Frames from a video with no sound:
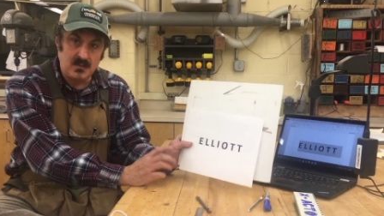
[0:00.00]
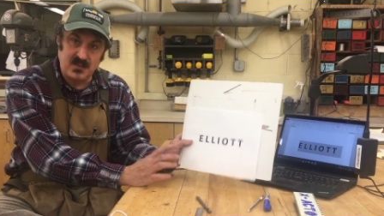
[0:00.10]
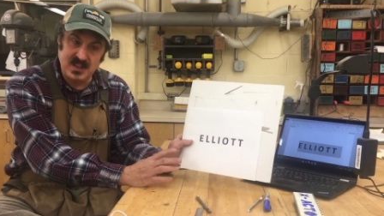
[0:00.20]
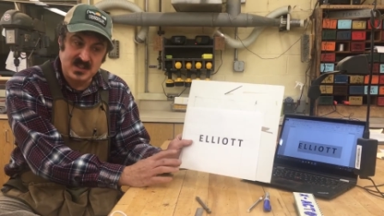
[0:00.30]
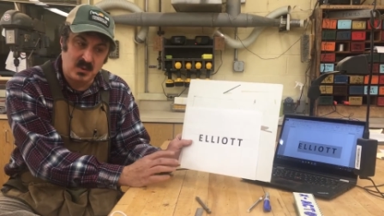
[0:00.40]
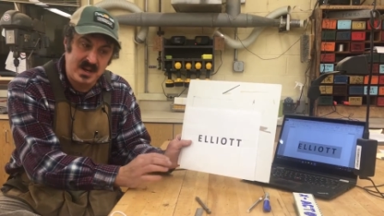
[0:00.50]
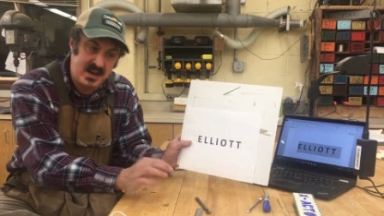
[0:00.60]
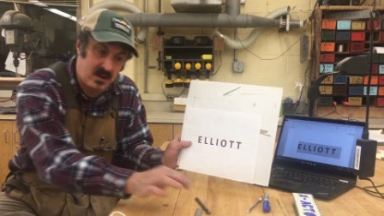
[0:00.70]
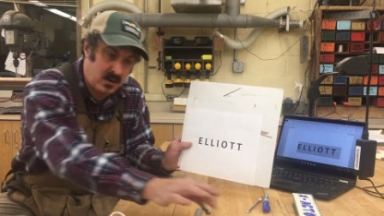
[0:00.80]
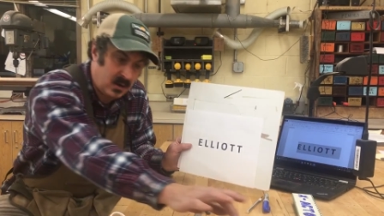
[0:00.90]
for this one
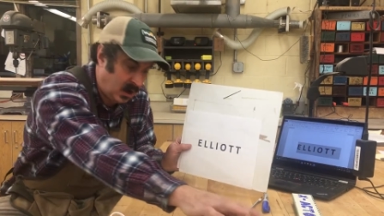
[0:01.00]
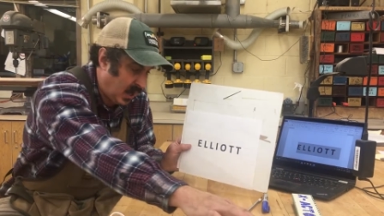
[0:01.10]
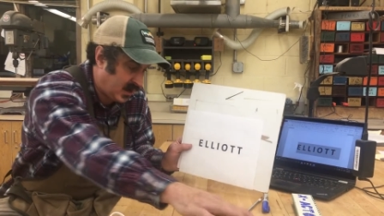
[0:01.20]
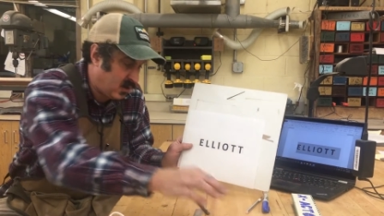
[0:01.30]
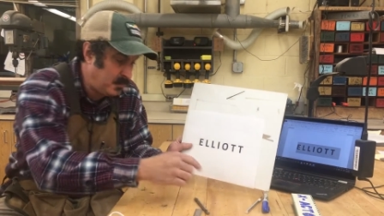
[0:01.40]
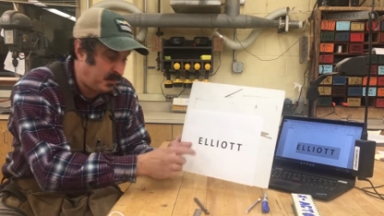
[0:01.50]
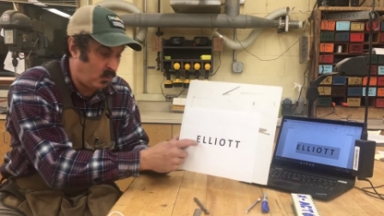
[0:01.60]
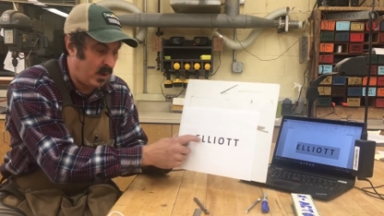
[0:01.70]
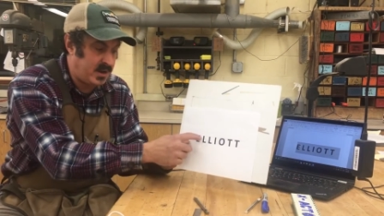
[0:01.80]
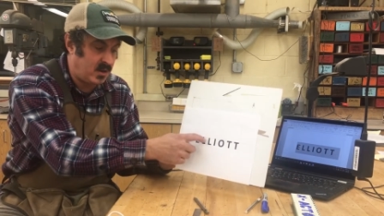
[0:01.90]
here, I could put
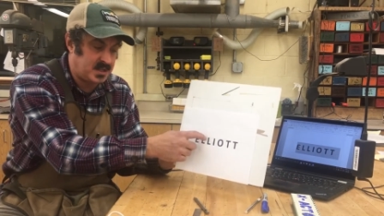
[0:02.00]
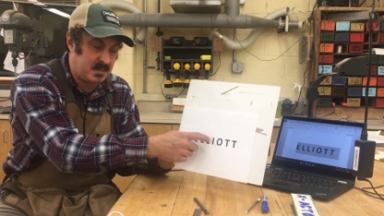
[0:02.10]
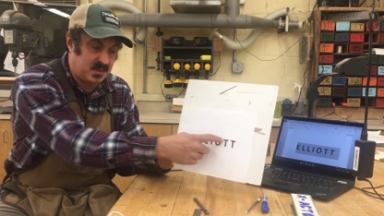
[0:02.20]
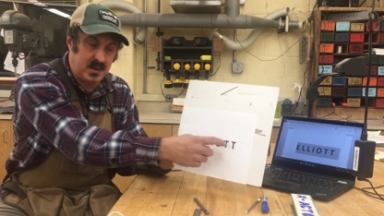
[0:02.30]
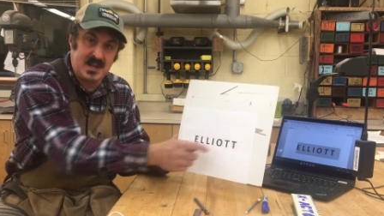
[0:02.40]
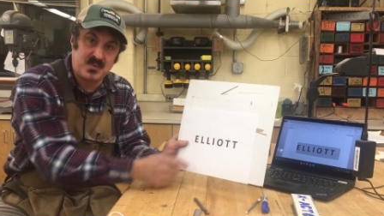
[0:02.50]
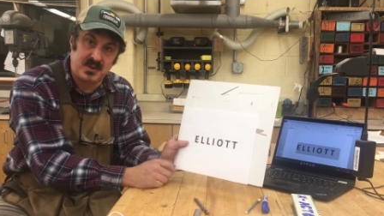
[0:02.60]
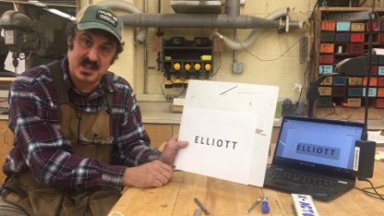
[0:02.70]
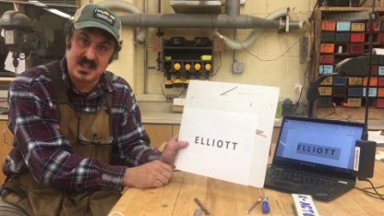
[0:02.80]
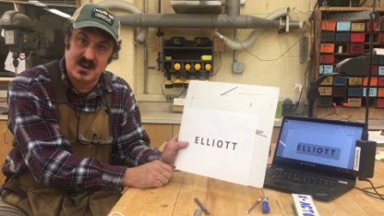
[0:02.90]
windows in between each one
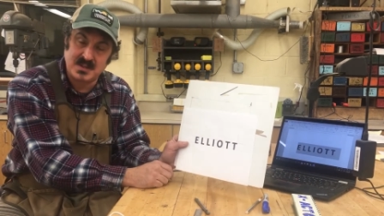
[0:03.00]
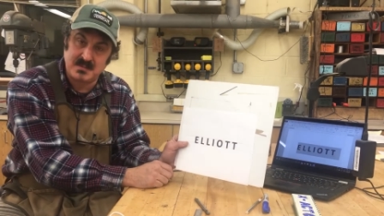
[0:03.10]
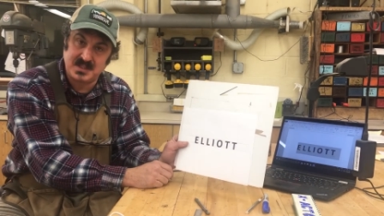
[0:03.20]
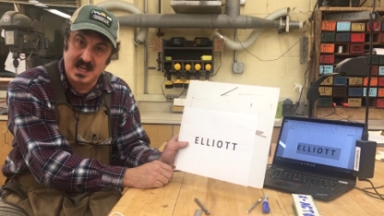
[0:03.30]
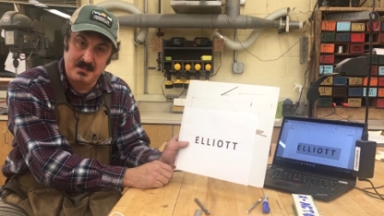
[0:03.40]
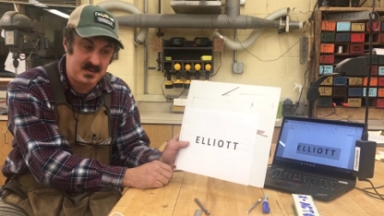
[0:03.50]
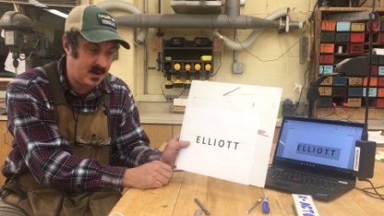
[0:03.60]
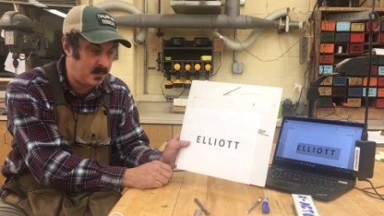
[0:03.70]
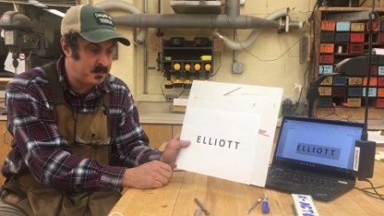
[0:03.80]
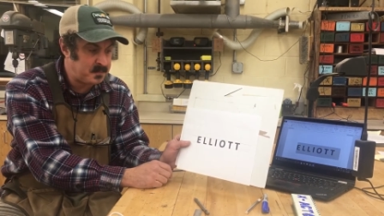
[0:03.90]
of these letters and put tape in
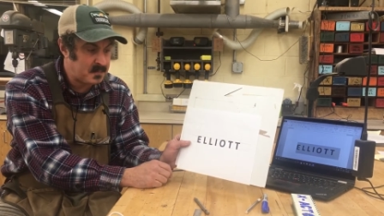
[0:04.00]
there,